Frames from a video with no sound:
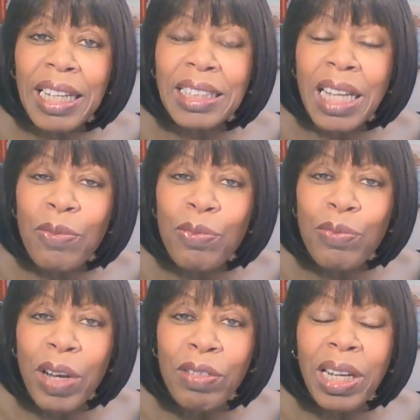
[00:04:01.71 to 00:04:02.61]
It's a
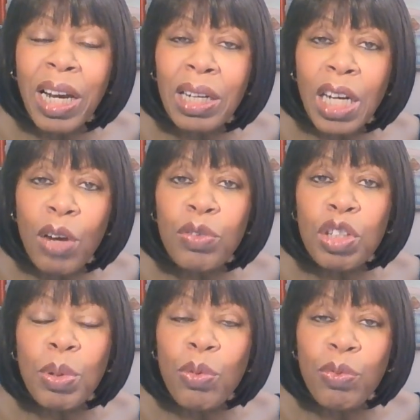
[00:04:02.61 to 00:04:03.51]
very
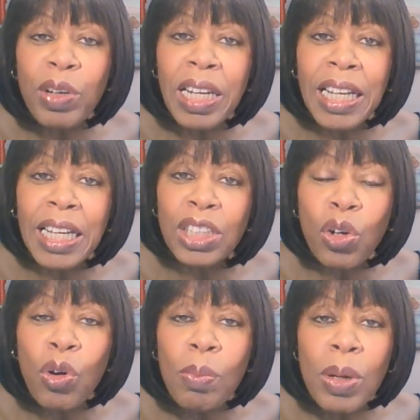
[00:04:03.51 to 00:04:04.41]
uncomfortable feeling. It's
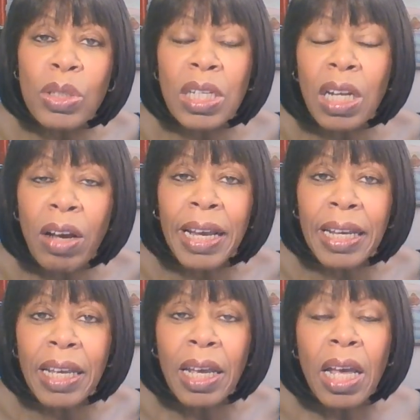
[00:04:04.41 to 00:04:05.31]
almost
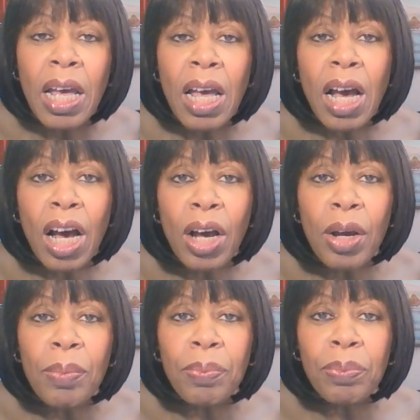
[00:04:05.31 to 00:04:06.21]
like
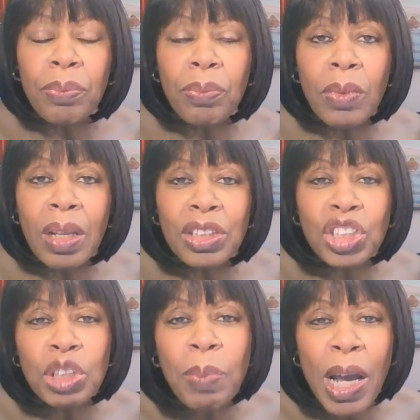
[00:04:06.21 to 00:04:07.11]
um,
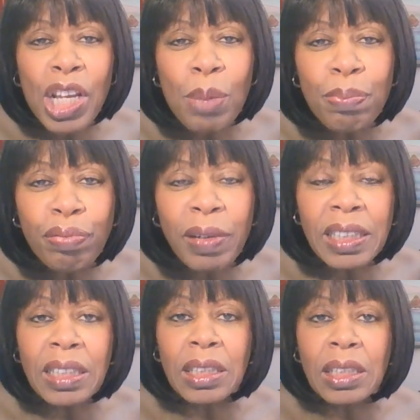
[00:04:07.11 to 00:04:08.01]
just by your
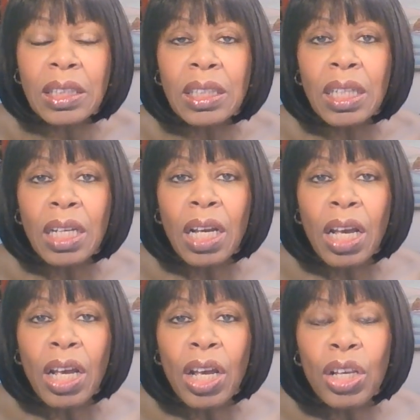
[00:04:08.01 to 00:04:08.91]
presence,
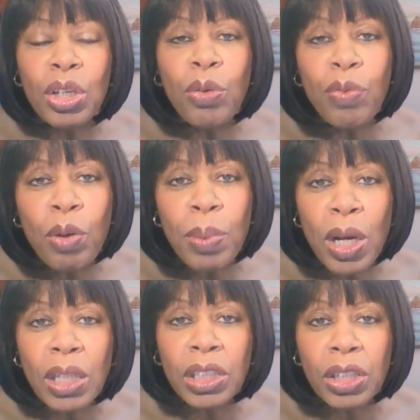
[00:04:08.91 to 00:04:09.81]
you feel
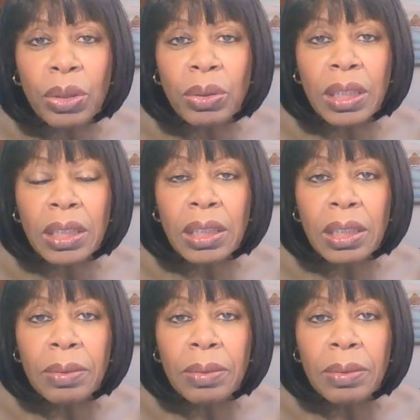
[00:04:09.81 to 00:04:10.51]
persecuted.